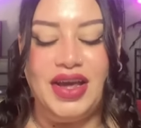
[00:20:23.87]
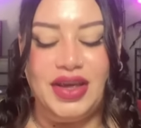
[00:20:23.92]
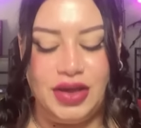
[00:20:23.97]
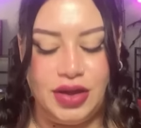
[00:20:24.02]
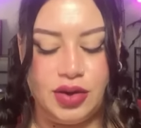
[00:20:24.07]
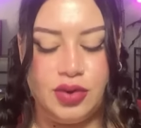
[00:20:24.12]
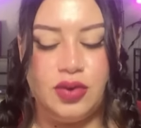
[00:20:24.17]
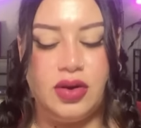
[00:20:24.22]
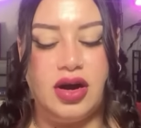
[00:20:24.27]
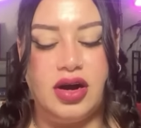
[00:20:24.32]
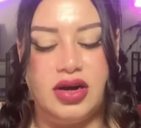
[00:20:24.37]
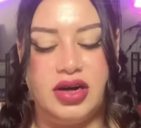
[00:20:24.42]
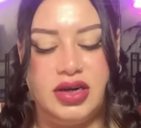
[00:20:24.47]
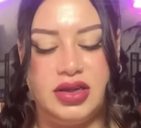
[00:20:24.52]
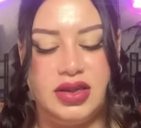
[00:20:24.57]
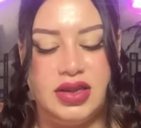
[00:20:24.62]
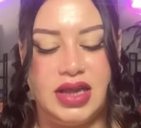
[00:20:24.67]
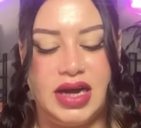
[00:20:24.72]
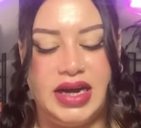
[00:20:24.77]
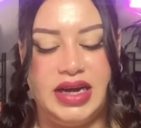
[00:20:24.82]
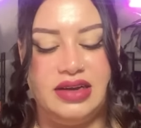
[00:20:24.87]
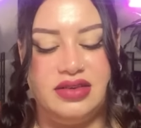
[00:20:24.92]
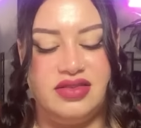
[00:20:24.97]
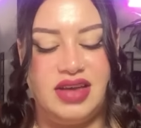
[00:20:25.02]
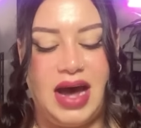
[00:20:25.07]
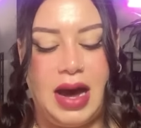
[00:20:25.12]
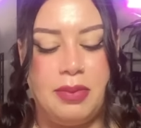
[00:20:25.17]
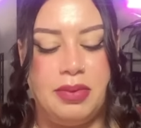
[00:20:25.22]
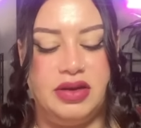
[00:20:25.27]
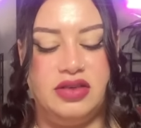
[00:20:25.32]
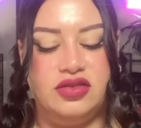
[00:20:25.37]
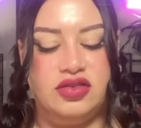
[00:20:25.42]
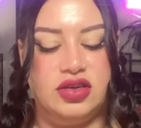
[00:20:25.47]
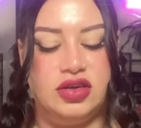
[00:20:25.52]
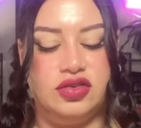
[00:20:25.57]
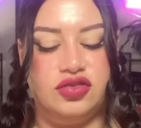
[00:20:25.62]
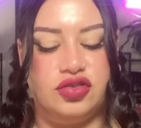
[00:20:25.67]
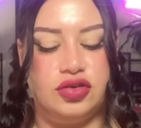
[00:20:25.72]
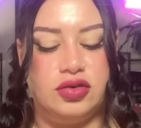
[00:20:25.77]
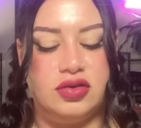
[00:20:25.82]
You are light. Tap into
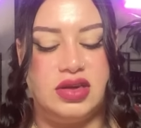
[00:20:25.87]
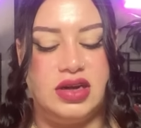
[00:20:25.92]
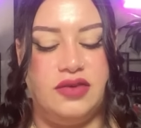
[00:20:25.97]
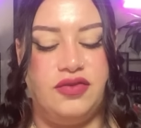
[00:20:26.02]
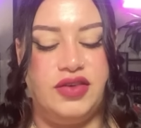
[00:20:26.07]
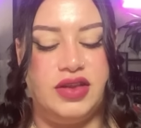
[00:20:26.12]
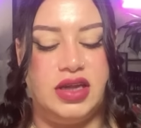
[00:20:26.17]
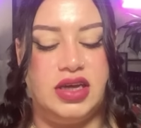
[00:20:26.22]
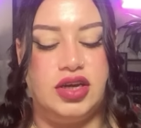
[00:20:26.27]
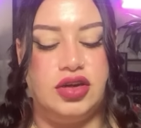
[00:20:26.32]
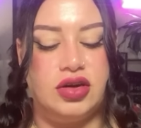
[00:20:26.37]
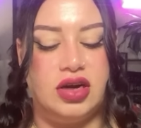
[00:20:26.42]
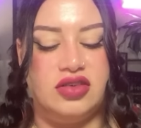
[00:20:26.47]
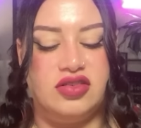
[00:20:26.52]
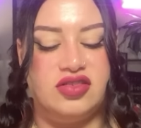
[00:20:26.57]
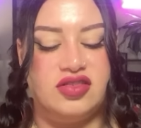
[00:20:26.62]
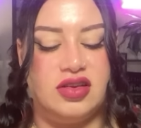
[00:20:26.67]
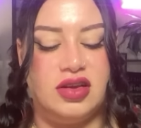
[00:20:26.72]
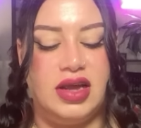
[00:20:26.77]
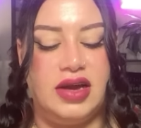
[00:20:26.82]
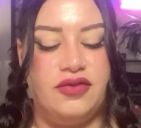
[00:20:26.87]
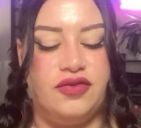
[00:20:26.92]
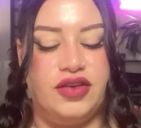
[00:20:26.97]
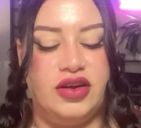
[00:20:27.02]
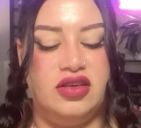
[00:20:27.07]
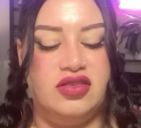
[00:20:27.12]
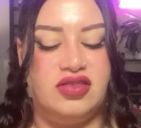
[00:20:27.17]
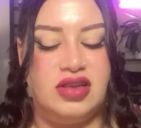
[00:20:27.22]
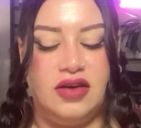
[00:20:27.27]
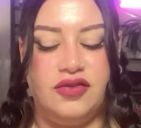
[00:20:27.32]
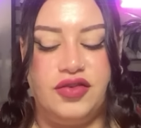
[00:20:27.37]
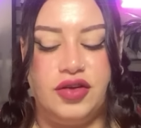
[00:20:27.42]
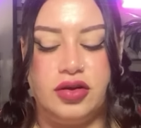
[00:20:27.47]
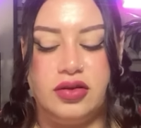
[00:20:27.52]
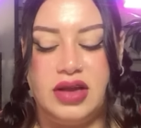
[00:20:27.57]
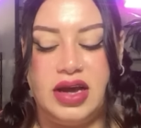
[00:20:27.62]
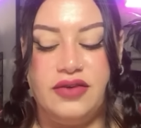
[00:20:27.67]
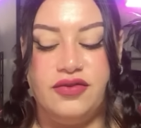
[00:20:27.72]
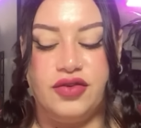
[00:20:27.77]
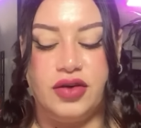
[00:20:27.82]
your truth. And I feel like you're not just a light for yourself, you're a
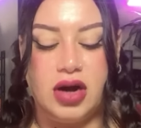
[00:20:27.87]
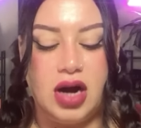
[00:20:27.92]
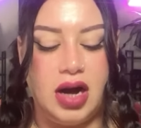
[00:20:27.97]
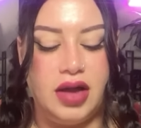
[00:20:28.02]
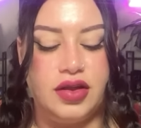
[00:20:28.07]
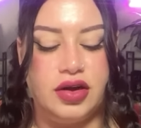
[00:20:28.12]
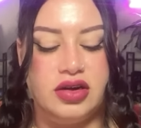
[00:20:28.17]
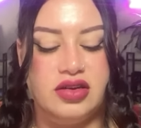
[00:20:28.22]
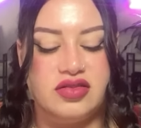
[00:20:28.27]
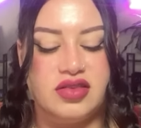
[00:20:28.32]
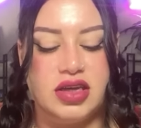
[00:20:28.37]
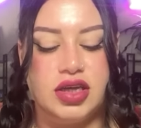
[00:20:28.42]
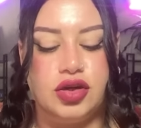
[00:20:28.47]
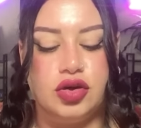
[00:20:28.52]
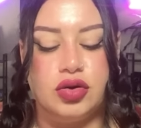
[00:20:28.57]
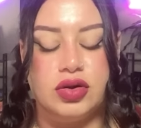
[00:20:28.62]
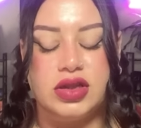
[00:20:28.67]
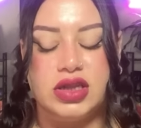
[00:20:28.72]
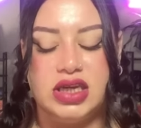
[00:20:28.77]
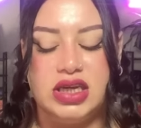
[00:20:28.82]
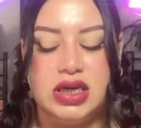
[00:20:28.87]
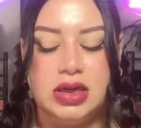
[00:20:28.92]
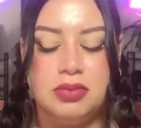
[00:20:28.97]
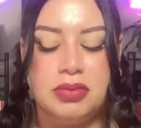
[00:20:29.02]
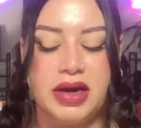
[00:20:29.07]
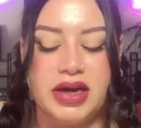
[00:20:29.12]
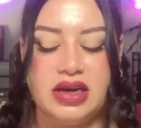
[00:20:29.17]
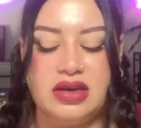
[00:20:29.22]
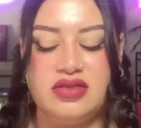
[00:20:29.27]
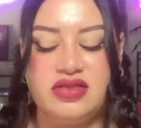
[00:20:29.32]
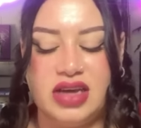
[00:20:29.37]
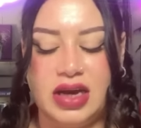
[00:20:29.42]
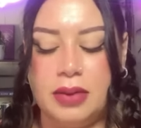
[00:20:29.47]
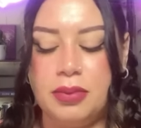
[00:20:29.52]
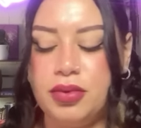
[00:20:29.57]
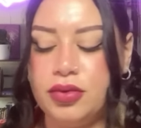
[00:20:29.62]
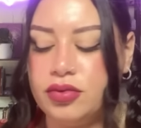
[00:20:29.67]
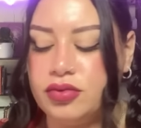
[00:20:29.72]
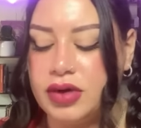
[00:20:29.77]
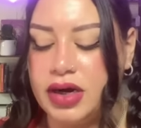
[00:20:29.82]
light for others. Like you're leading by
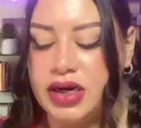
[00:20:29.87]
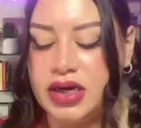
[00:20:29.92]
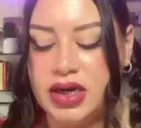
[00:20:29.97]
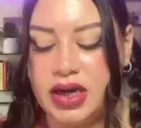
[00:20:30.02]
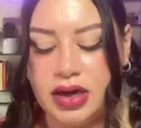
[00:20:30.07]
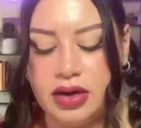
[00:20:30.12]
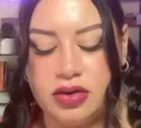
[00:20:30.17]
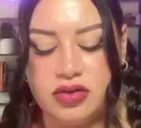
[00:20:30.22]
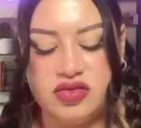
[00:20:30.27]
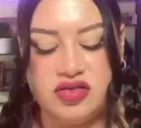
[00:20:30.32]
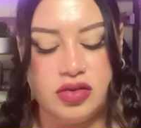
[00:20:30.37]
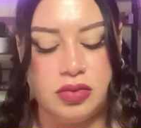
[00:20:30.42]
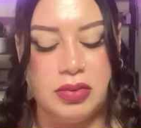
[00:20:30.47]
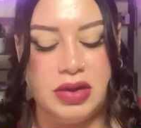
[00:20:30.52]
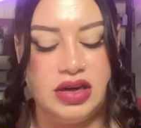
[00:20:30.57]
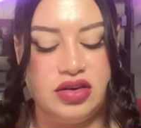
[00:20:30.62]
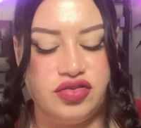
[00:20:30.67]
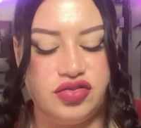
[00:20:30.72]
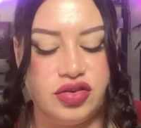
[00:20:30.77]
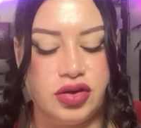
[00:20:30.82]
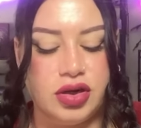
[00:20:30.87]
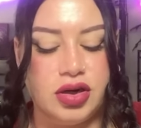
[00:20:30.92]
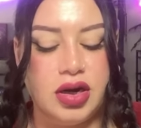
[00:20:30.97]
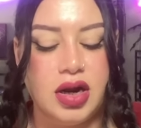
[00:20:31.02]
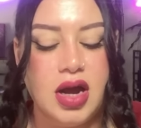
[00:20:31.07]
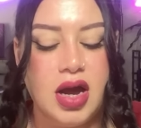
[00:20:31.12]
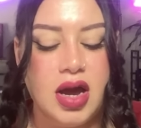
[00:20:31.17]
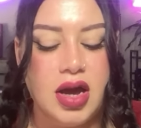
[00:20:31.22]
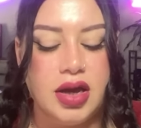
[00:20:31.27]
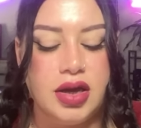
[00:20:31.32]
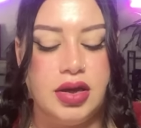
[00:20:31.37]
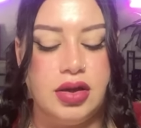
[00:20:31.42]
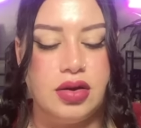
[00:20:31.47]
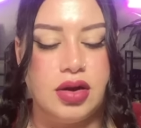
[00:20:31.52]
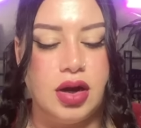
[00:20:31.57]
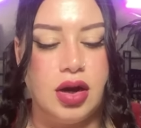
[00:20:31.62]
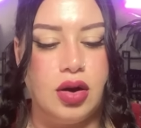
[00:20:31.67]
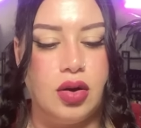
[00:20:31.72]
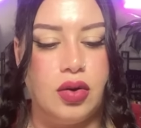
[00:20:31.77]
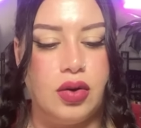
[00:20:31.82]
example right now. So make sure, you
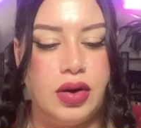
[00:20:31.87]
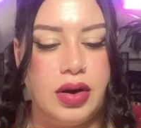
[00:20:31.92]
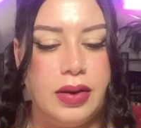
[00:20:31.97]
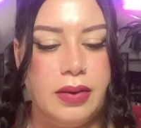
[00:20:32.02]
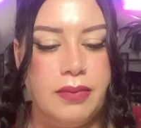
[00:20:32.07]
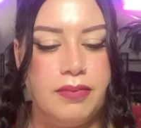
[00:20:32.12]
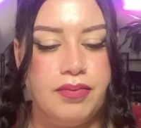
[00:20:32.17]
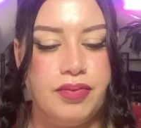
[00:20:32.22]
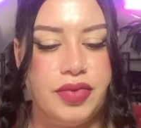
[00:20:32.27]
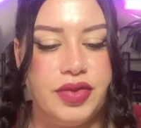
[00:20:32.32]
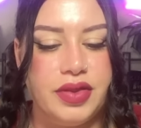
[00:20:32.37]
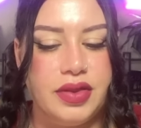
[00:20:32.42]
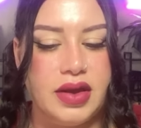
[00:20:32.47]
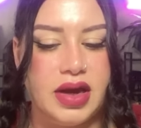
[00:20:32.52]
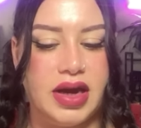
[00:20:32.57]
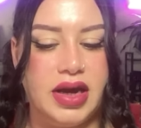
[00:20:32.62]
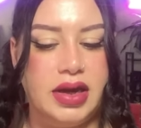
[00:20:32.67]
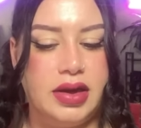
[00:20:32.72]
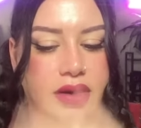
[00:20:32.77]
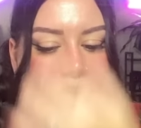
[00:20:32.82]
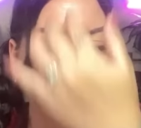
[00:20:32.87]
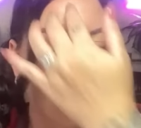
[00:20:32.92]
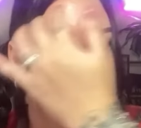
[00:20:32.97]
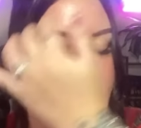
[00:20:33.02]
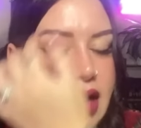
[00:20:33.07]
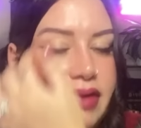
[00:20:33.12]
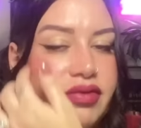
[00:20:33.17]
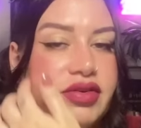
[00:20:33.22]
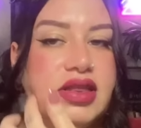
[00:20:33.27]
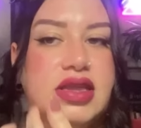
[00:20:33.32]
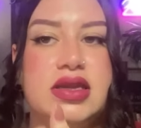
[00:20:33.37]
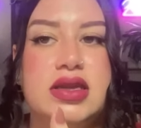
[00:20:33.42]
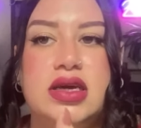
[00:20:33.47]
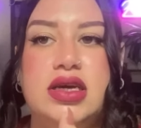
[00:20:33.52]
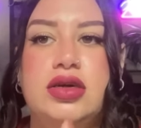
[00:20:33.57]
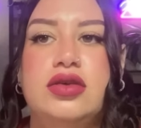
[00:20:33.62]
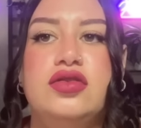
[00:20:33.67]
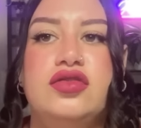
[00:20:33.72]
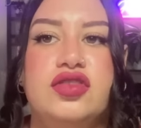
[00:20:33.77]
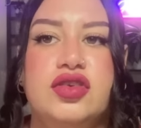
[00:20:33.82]
know, like everything that
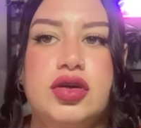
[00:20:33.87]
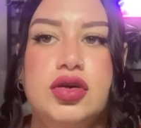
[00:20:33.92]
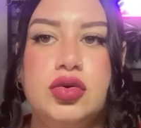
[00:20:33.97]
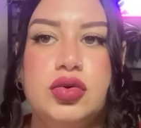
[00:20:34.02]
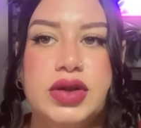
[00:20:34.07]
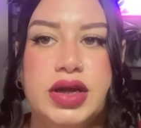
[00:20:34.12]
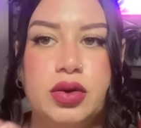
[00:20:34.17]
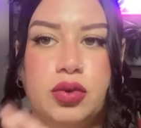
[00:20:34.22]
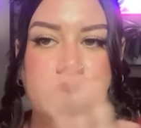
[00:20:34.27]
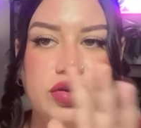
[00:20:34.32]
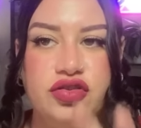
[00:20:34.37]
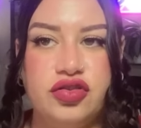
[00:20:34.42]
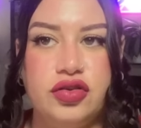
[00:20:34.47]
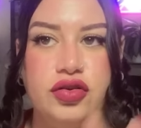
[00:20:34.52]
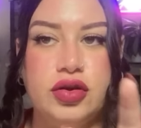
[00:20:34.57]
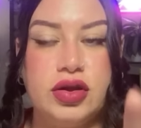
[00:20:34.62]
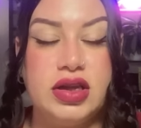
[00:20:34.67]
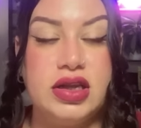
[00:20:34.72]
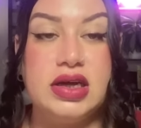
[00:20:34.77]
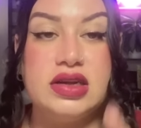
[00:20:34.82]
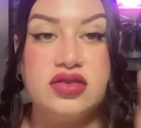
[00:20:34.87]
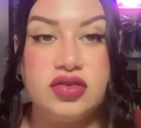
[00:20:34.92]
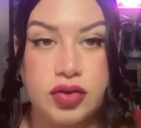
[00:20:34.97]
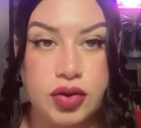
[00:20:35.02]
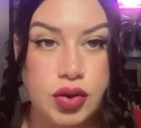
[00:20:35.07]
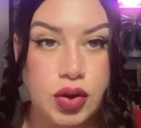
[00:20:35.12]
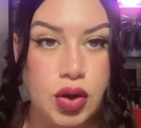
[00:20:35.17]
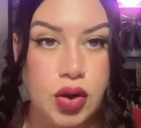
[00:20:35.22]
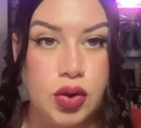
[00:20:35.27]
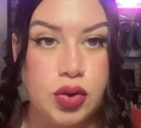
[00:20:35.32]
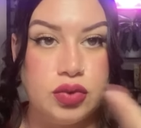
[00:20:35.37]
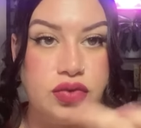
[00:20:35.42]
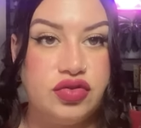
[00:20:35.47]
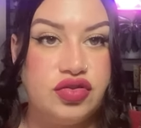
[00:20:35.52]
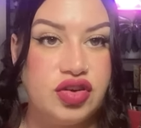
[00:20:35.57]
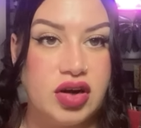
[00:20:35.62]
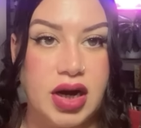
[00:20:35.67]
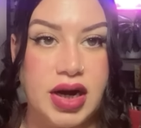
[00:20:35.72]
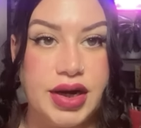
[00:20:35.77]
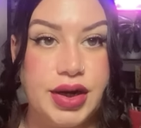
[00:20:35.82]
you do, like would you do that to your own
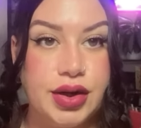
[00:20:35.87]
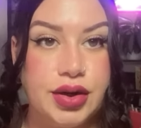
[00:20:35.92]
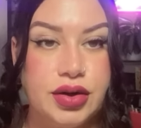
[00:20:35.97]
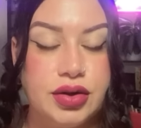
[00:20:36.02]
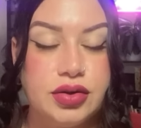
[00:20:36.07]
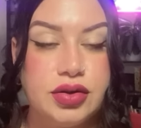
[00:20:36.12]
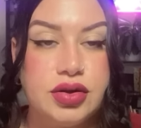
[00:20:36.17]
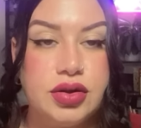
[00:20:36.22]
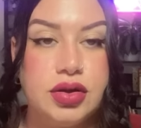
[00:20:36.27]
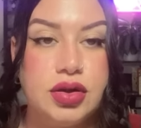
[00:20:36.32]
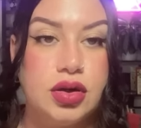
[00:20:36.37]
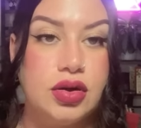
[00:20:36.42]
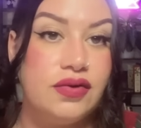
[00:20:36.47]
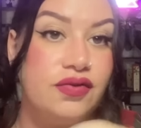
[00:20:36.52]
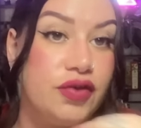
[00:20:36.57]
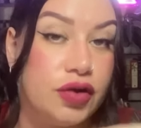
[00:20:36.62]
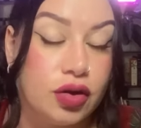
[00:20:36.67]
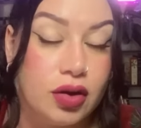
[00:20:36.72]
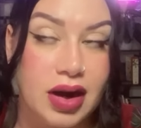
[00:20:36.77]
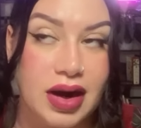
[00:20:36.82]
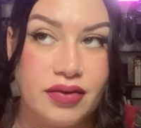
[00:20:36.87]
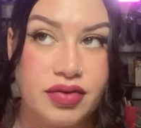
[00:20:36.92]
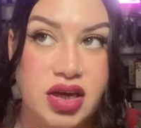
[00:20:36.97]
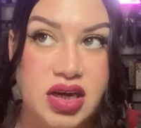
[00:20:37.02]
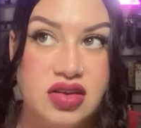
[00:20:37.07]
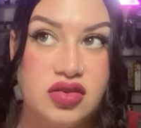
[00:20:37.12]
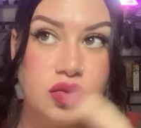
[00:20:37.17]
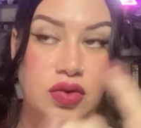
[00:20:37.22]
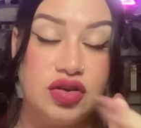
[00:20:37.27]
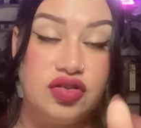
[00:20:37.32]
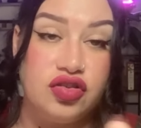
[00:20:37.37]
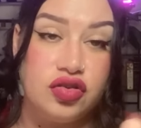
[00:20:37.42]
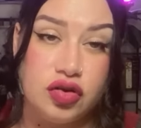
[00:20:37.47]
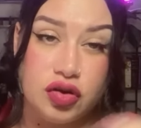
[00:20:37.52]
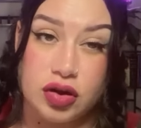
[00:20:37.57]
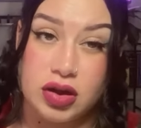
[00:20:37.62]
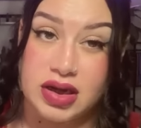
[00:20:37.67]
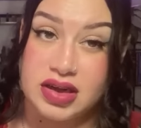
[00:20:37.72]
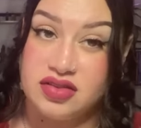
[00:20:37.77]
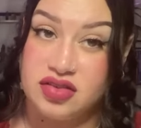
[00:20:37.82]
child? You know, if you don't have kids, would you
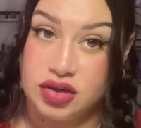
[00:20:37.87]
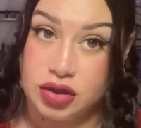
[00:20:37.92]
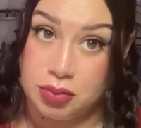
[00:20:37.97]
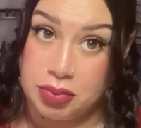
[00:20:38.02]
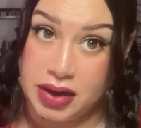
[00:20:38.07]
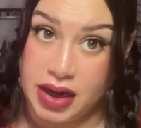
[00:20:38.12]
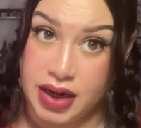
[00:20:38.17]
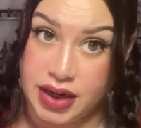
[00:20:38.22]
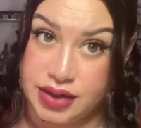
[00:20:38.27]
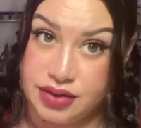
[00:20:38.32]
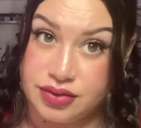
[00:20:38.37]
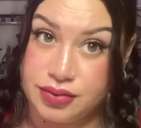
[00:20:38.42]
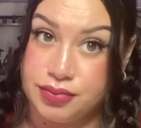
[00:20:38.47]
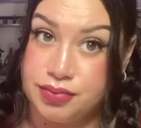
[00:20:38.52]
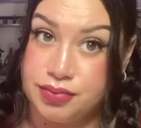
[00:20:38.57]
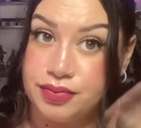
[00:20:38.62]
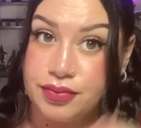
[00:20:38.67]
do that to your pet?